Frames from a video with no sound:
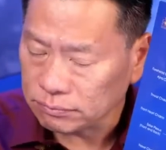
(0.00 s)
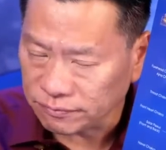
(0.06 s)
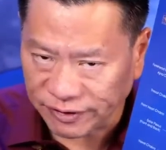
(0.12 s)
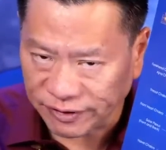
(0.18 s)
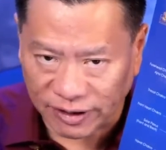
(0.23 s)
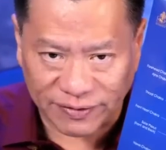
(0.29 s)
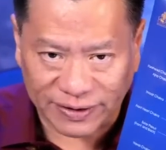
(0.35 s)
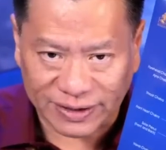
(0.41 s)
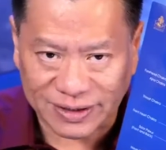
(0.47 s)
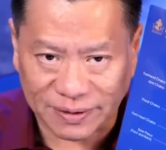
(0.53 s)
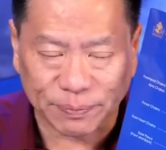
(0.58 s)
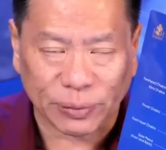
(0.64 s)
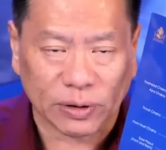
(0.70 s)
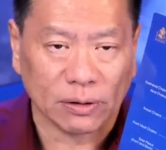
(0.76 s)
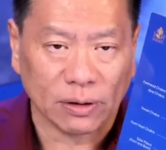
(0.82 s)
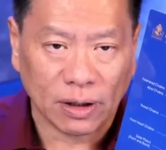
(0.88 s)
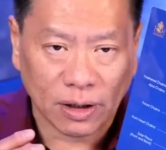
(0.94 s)
Very, very
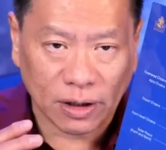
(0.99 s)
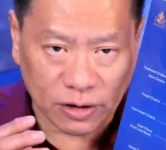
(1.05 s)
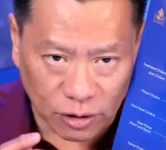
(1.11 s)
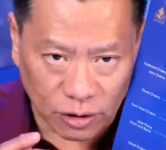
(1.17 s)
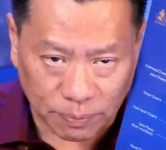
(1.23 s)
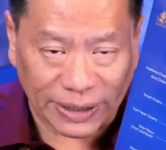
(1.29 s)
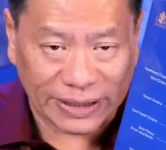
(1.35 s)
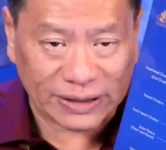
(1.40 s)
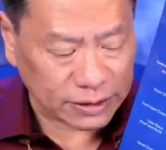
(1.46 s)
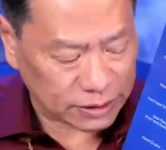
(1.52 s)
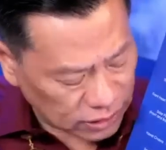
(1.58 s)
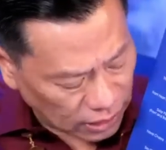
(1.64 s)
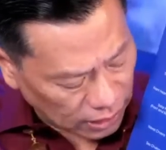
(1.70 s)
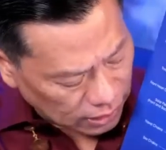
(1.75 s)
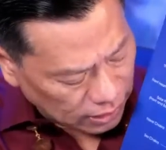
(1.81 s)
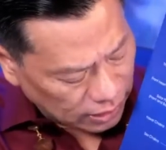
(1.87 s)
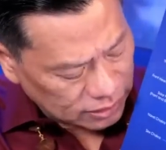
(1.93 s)
simple. Your basic
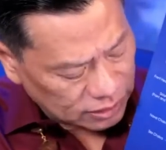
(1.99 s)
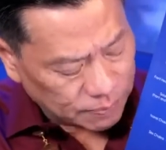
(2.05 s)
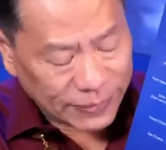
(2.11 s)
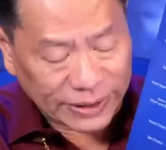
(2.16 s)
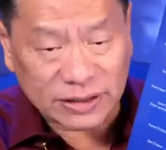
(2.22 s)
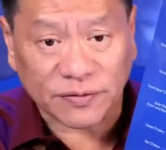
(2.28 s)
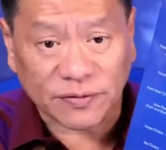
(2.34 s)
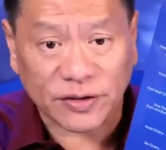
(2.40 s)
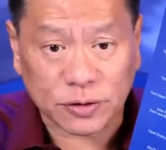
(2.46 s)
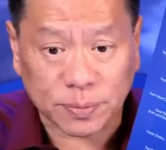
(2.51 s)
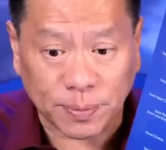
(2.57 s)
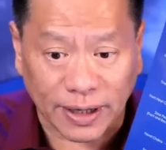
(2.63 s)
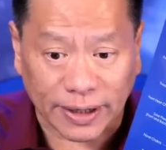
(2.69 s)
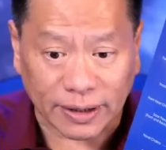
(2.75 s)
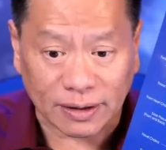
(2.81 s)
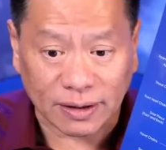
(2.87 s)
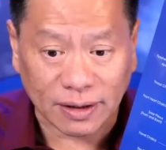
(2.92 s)
chakra at the base of your
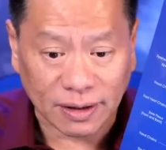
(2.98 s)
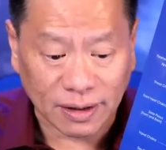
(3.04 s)
spine,